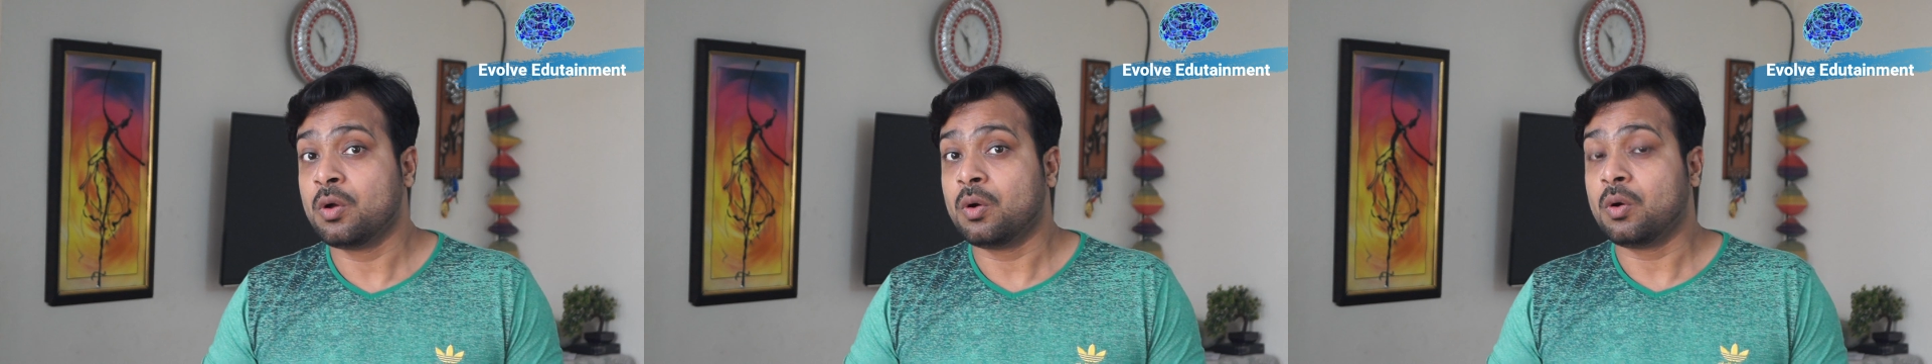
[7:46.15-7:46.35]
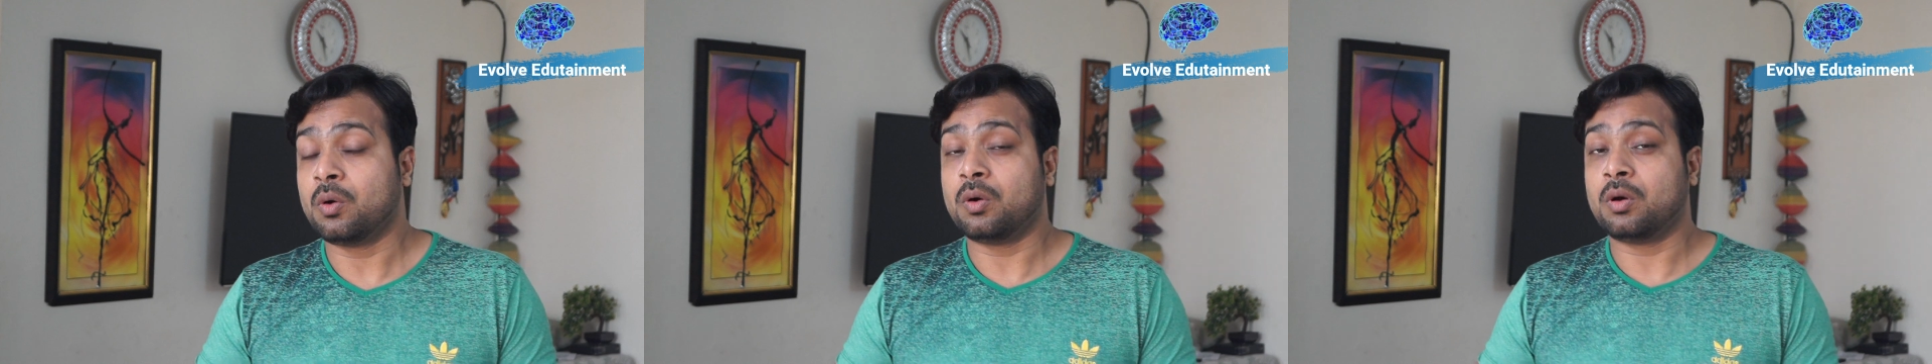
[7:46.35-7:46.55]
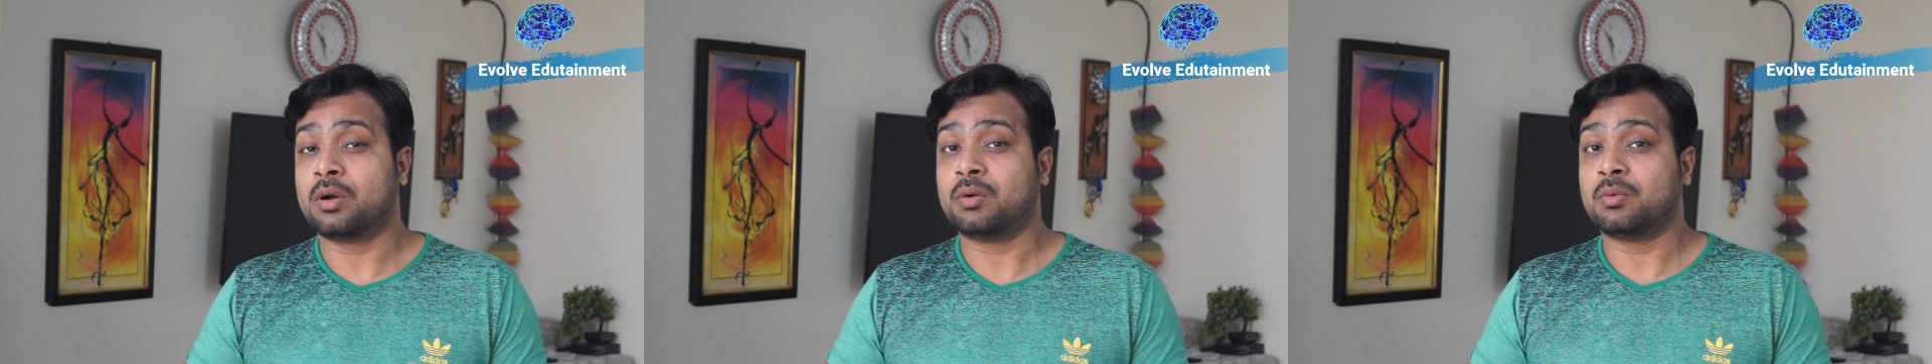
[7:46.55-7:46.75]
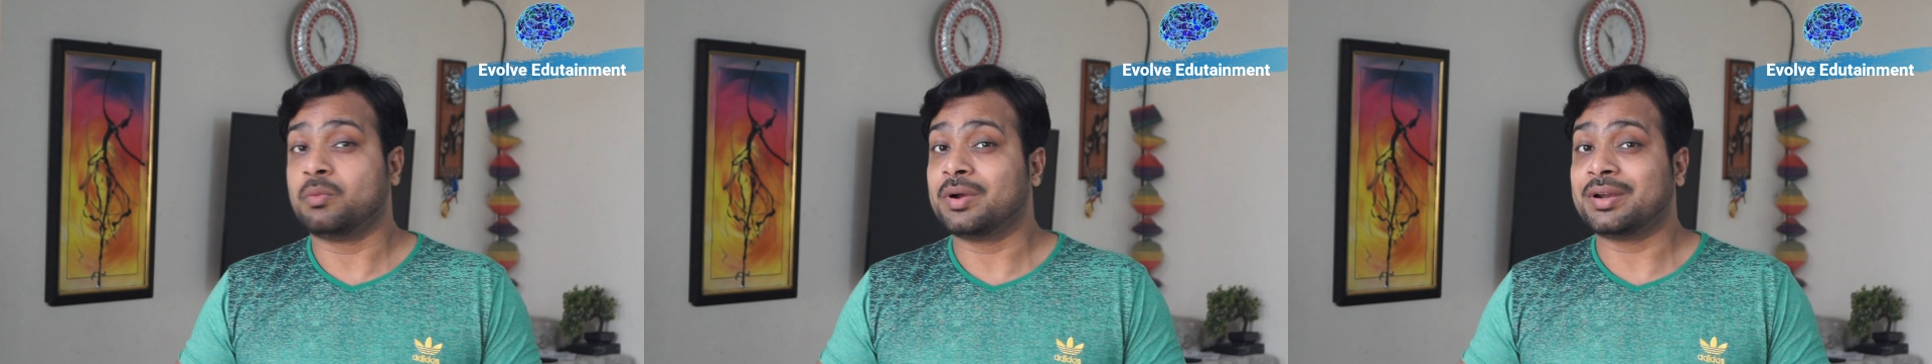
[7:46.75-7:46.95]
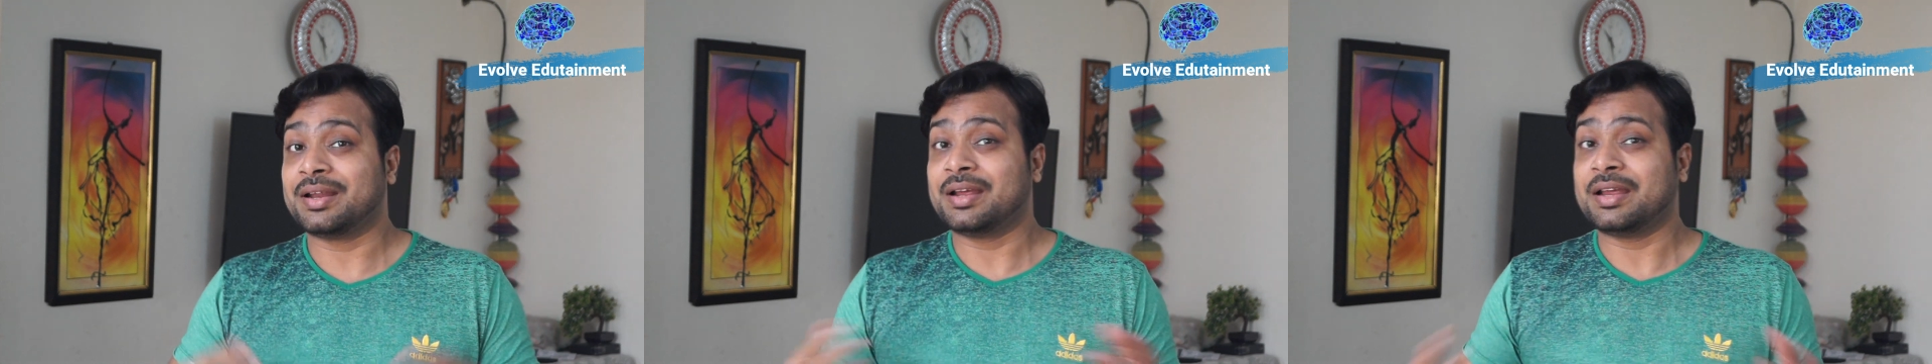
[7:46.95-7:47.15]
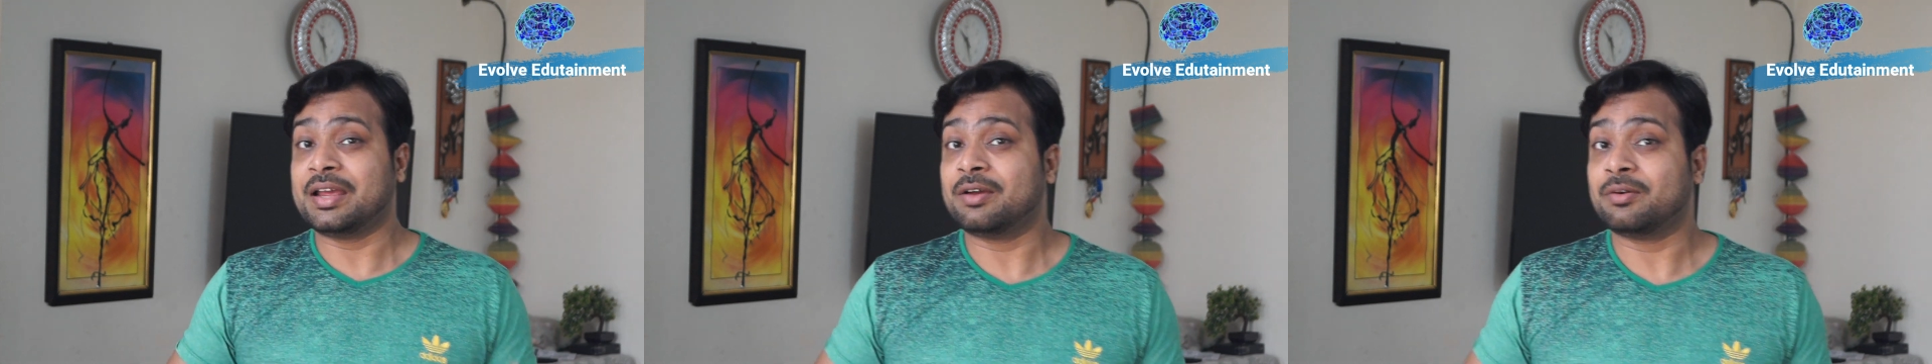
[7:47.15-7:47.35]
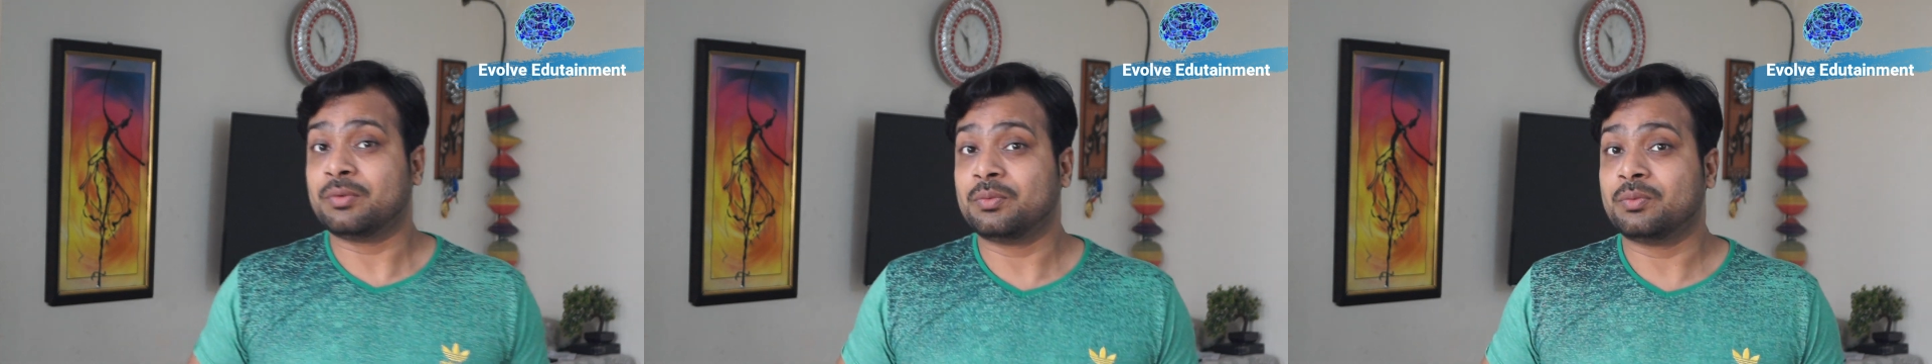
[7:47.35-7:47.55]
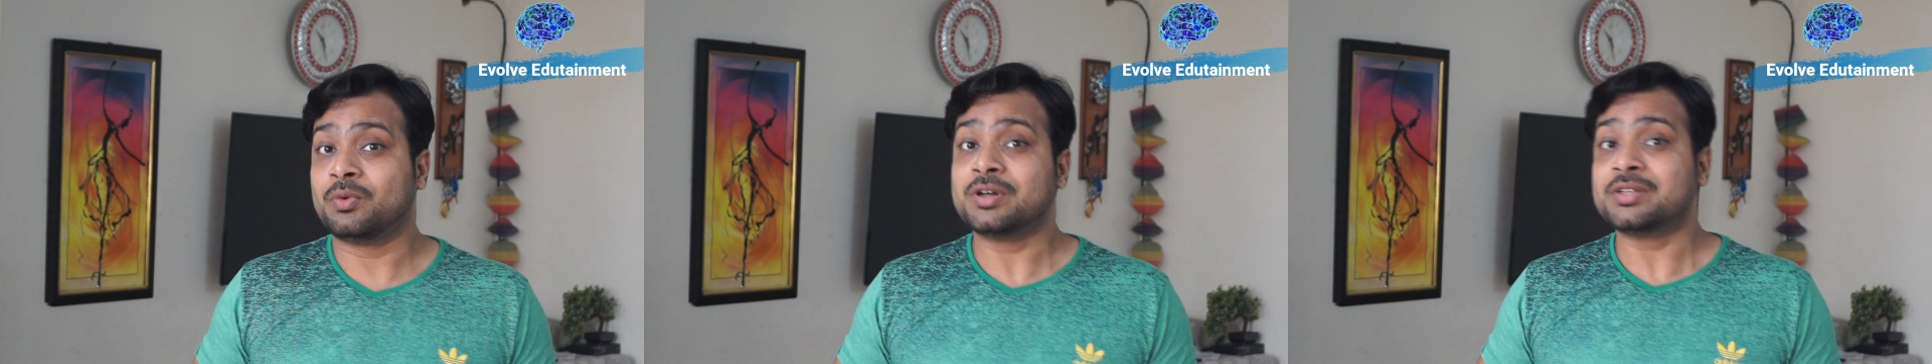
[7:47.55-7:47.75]
or what
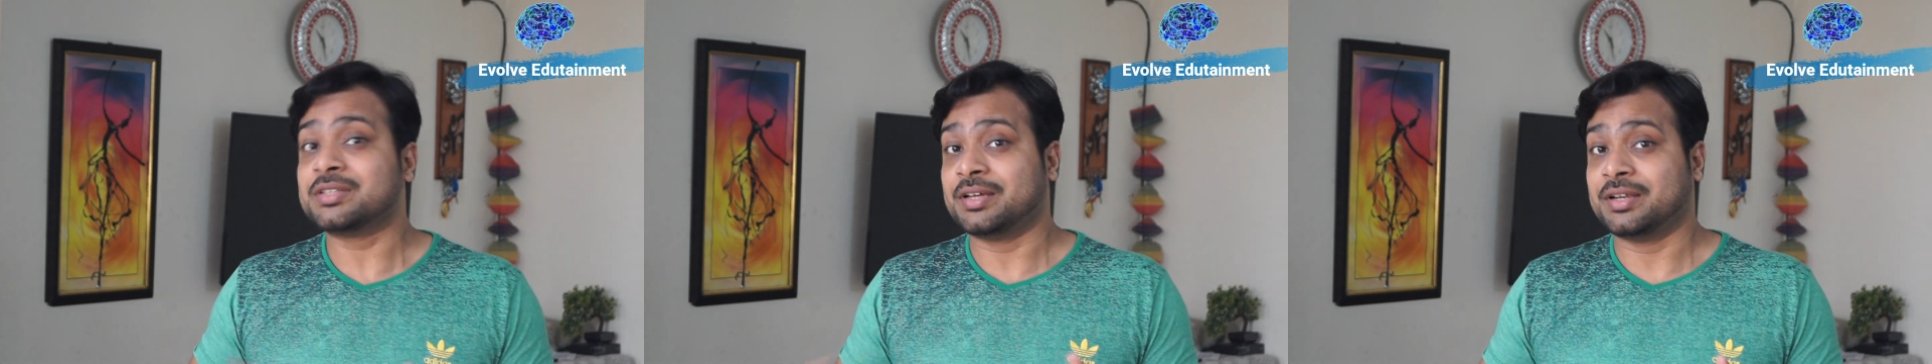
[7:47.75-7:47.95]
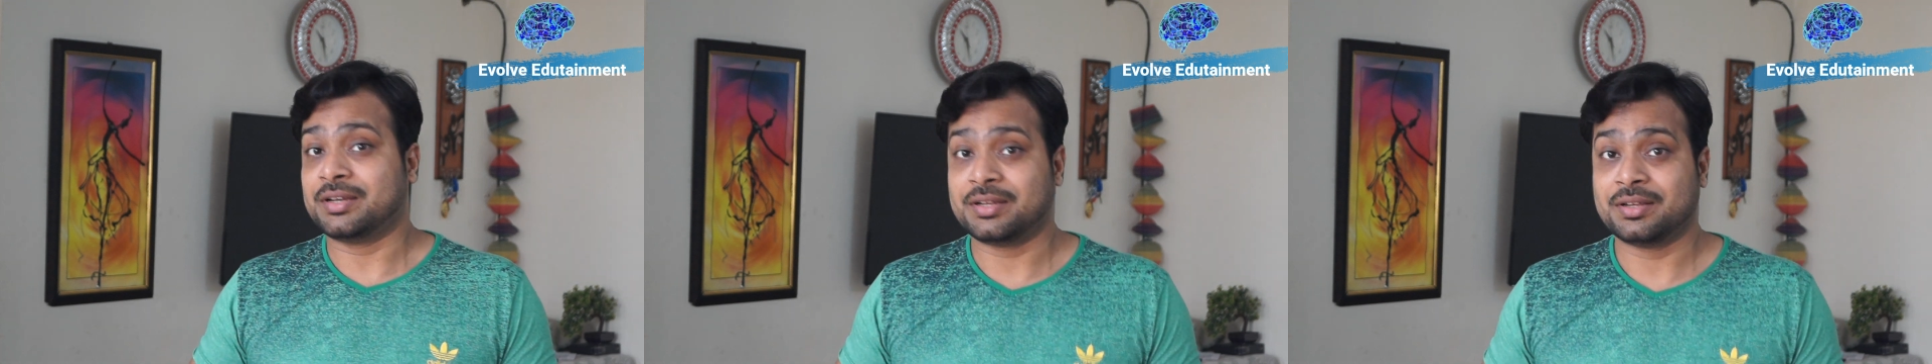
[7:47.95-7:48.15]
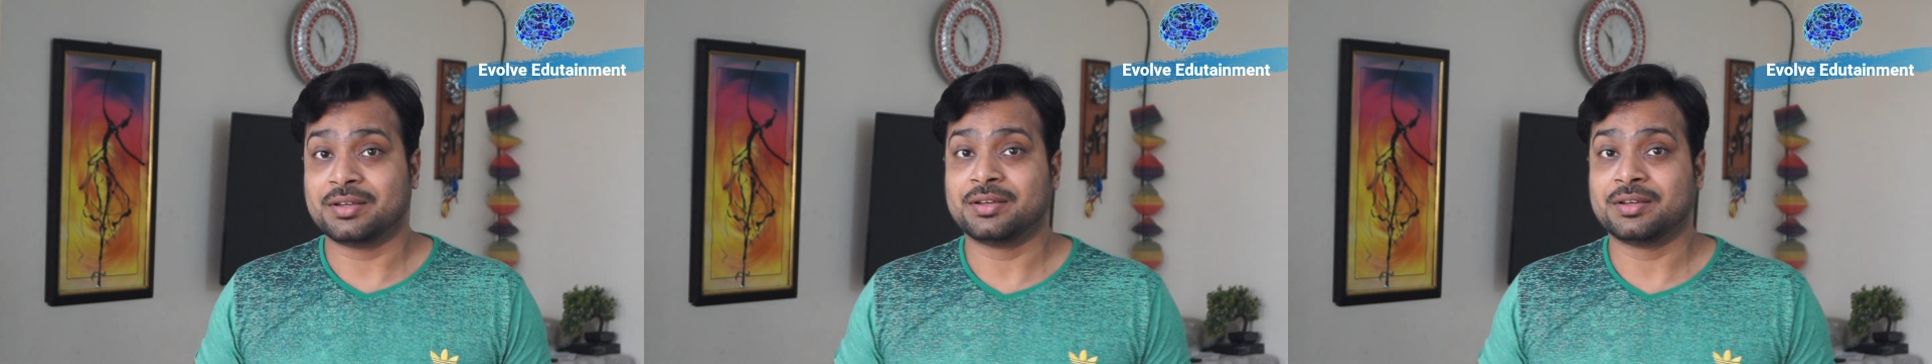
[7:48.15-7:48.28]
was it?